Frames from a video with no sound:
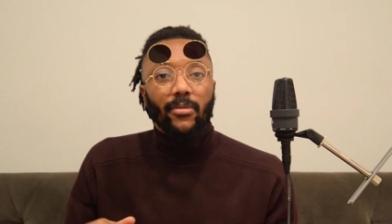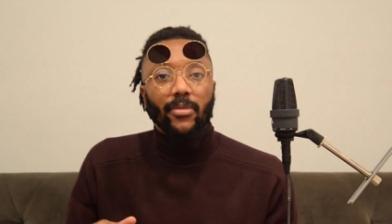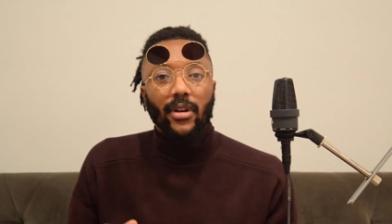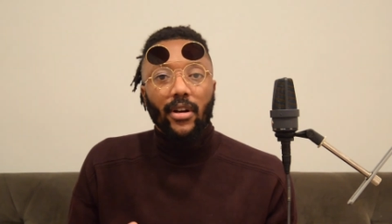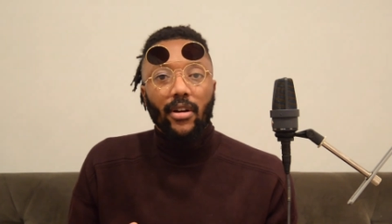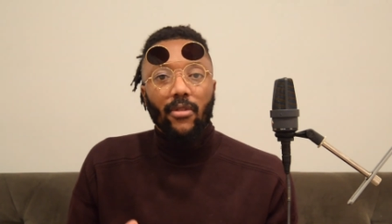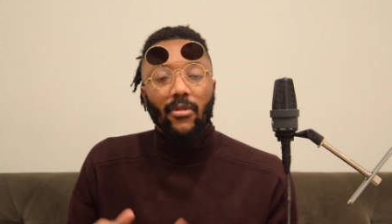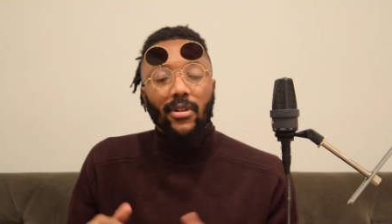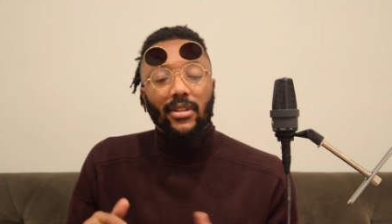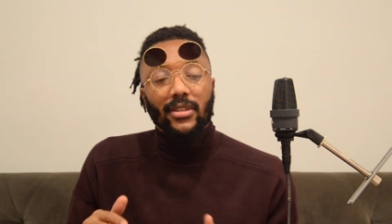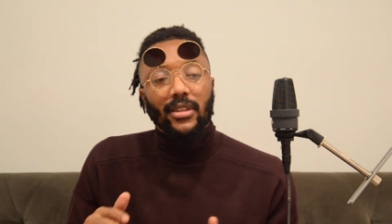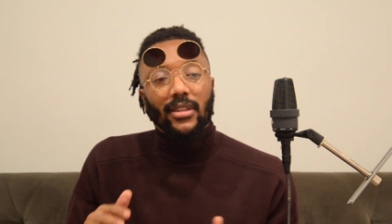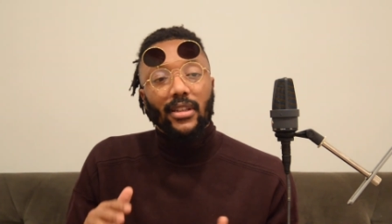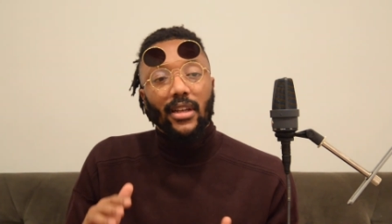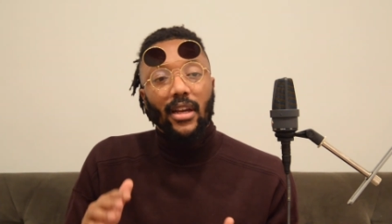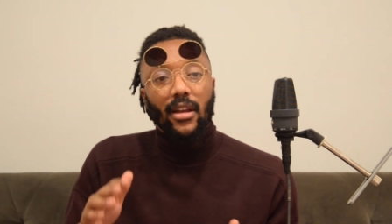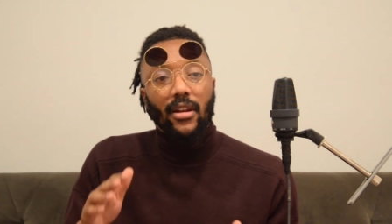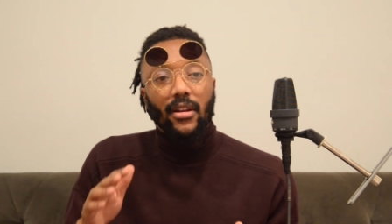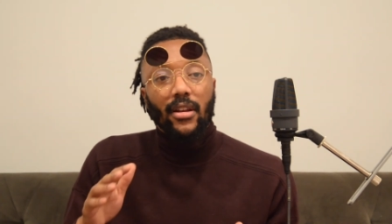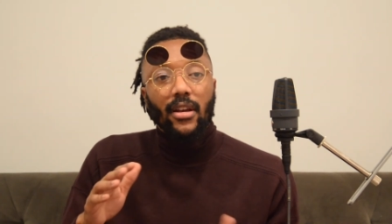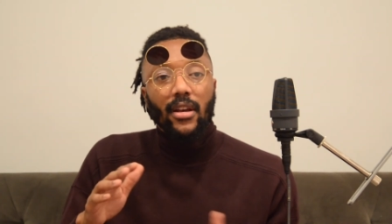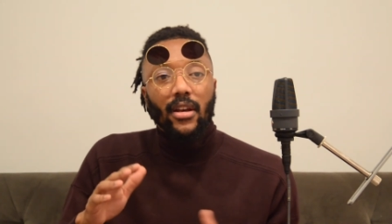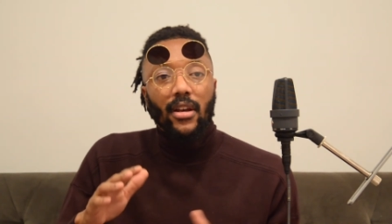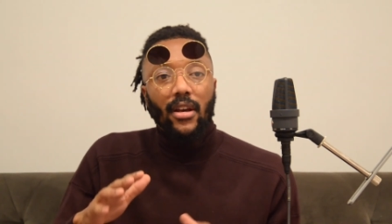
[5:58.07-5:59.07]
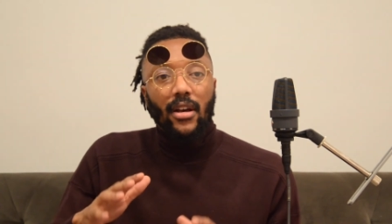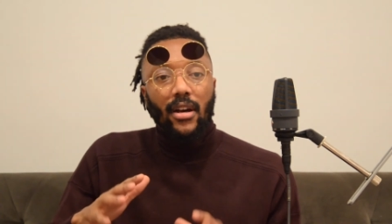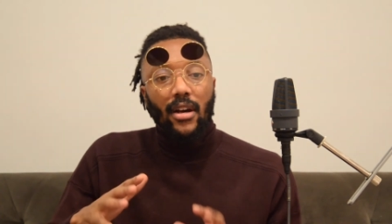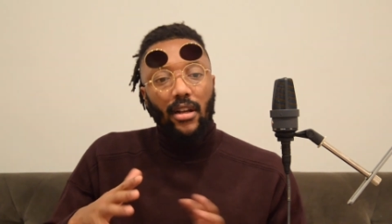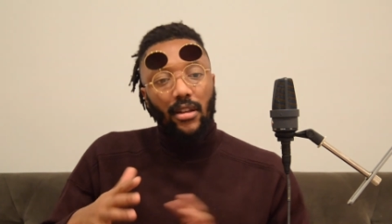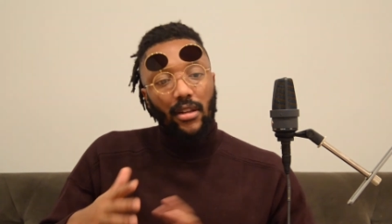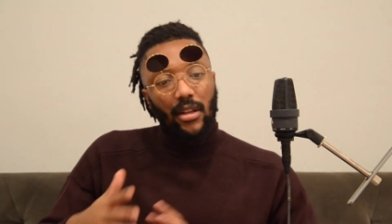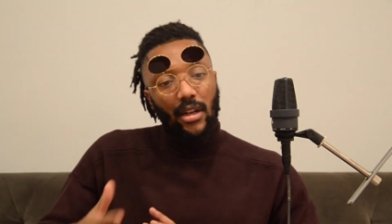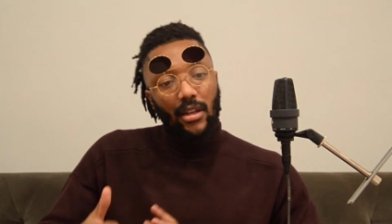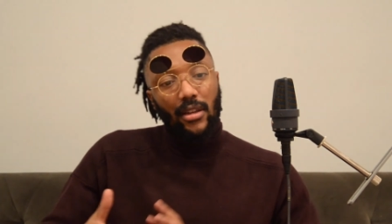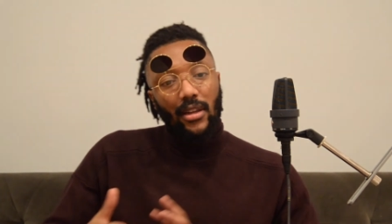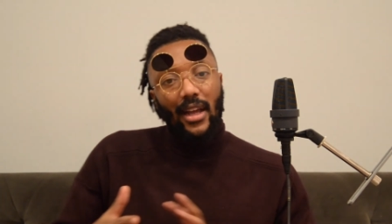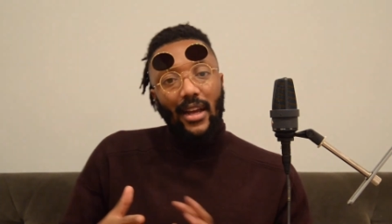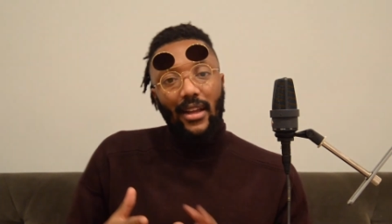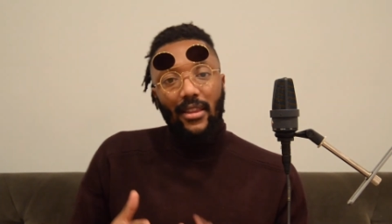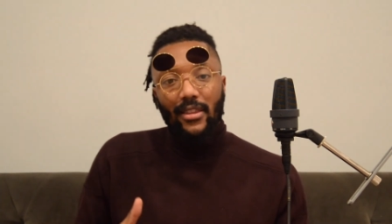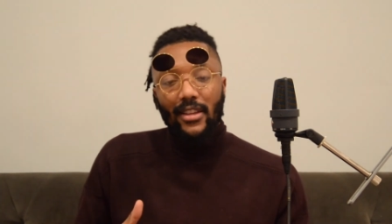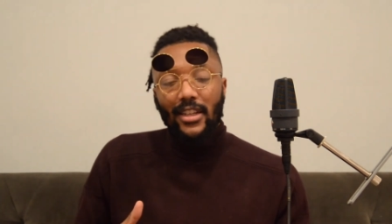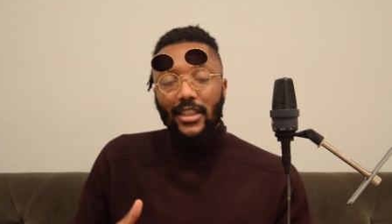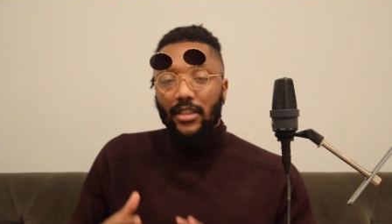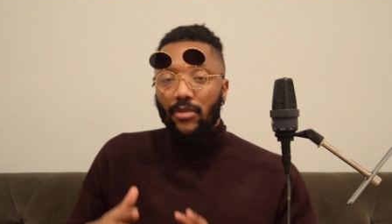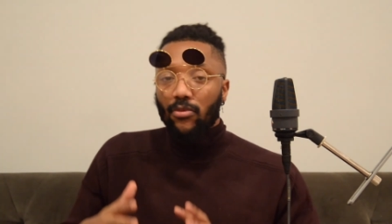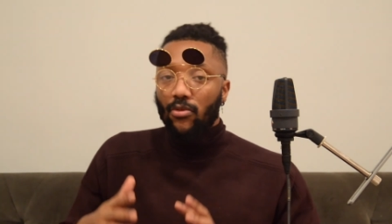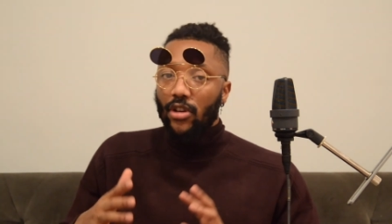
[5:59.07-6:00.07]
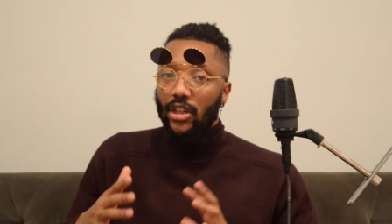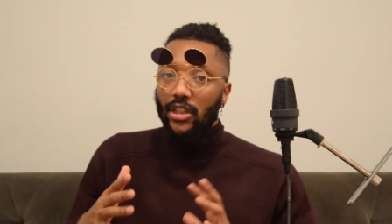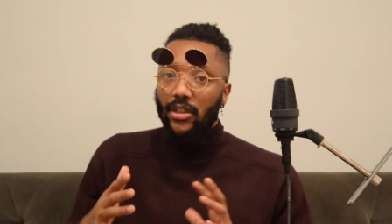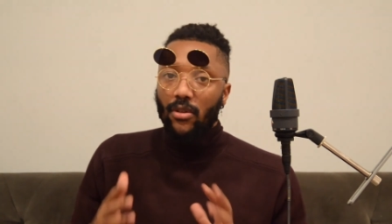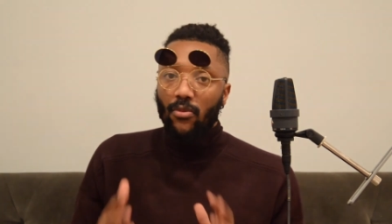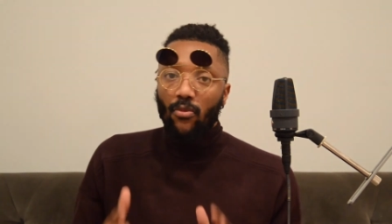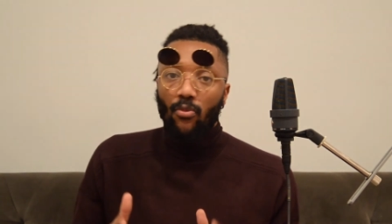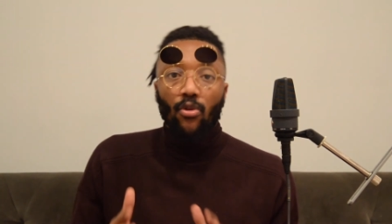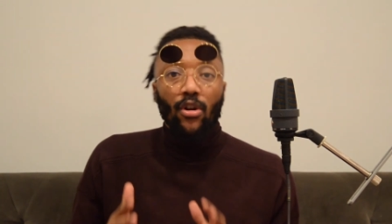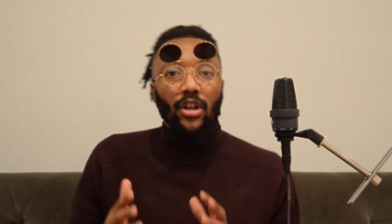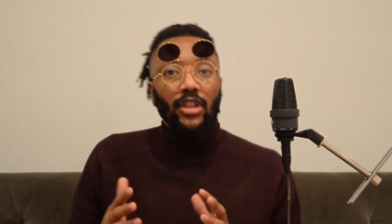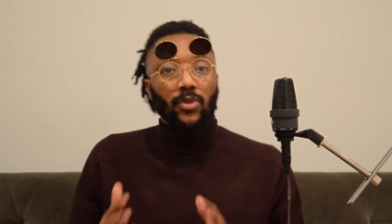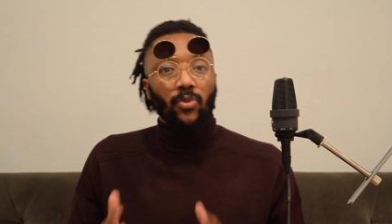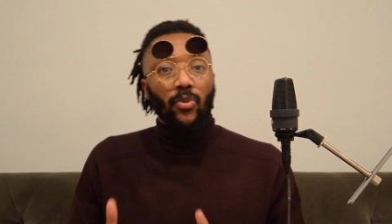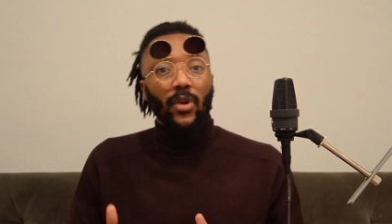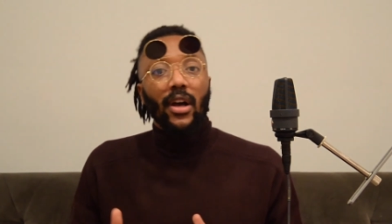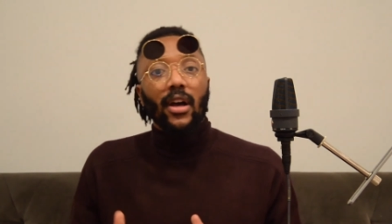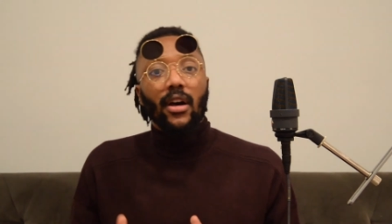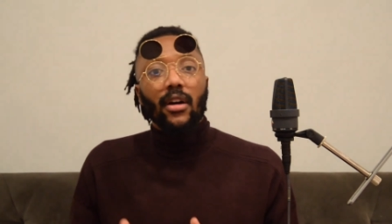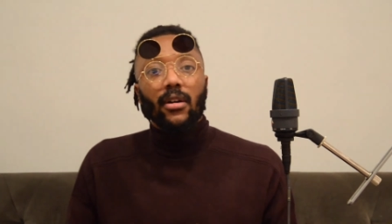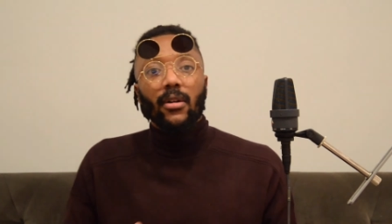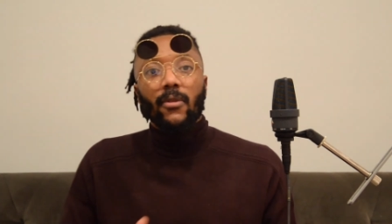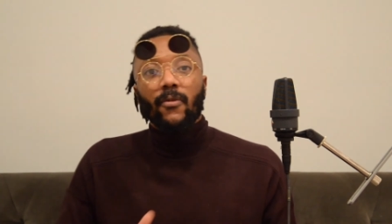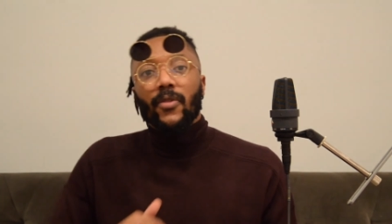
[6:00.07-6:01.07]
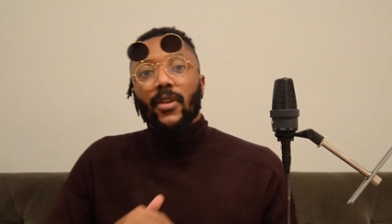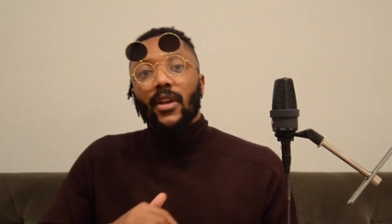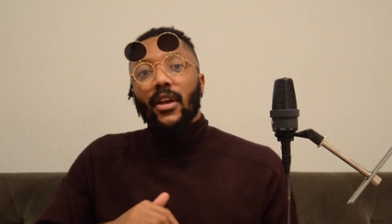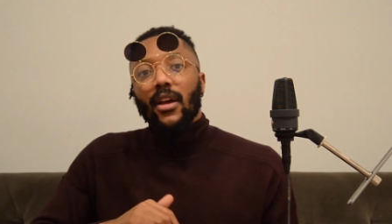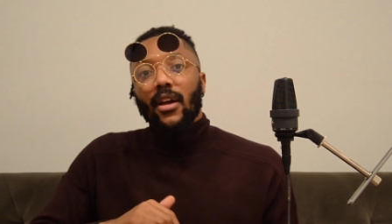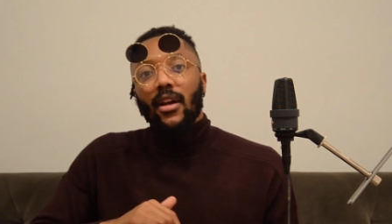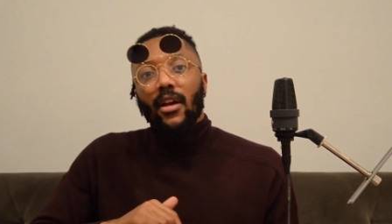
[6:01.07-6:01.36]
But once again, a look like this works well.